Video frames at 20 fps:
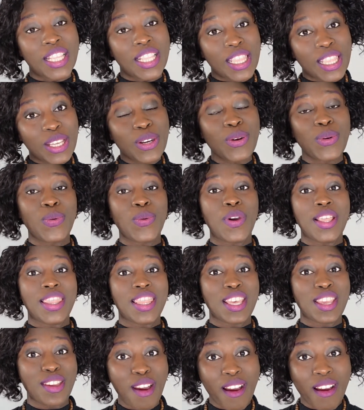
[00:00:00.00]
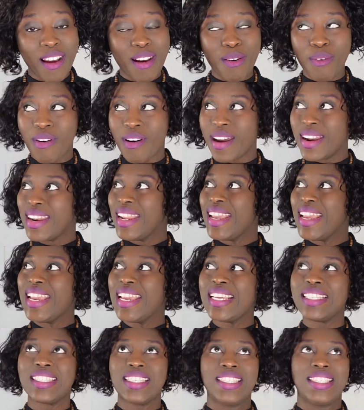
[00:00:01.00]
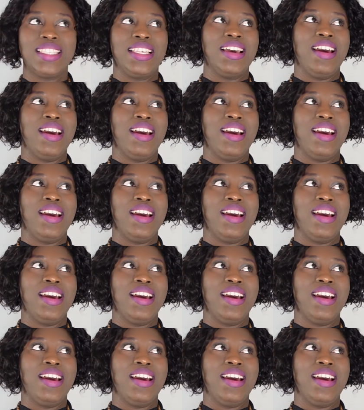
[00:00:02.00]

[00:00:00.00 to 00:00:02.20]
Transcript: the little one, the younger one, it's